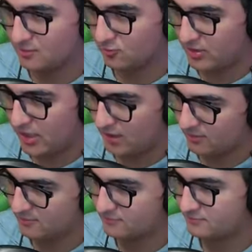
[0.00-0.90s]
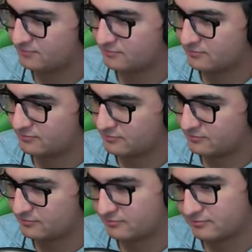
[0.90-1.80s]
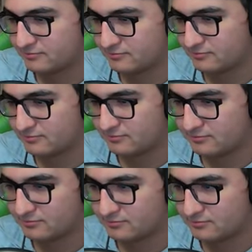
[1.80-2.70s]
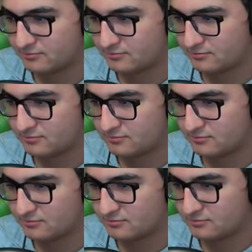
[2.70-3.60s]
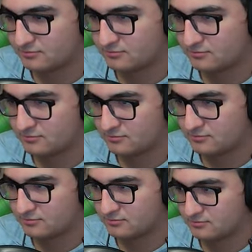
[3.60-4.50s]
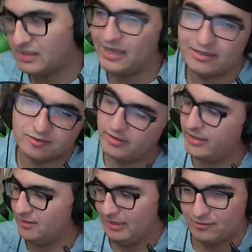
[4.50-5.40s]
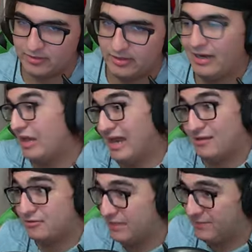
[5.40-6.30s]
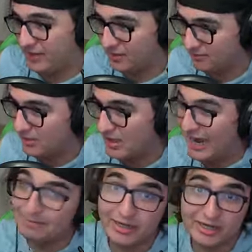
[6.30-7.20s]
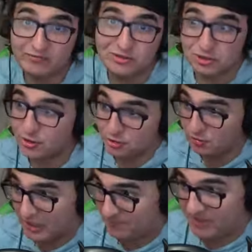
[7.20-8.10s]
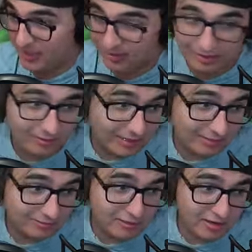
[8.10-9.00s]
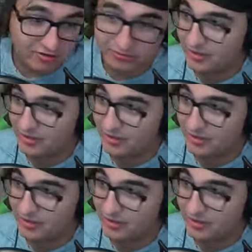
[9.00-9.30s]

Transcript: Okay. So, uh, you don't mind if I take the credit for getting that core back in, right? Yeah, yeah, go ahead. I don't care. I don't I don't get paid. I'm not even sure you get paid. I don't I don't know.